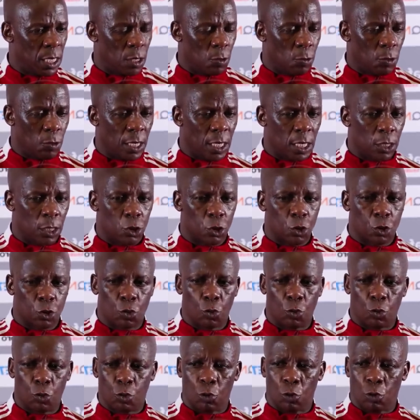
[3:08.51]
We had
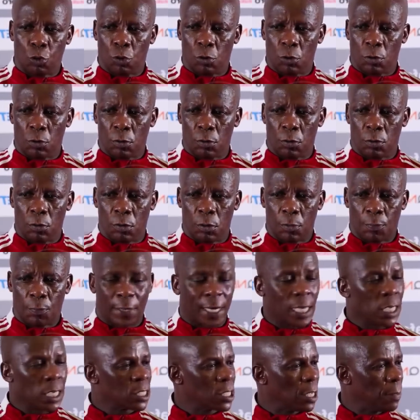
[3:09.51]
to
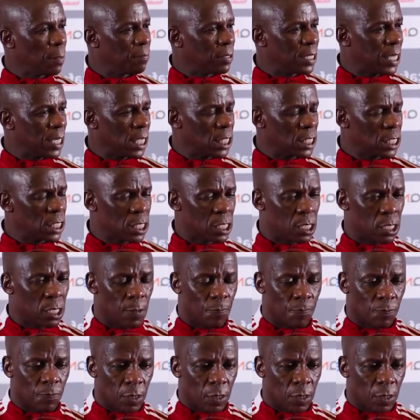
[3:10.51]
break some desks.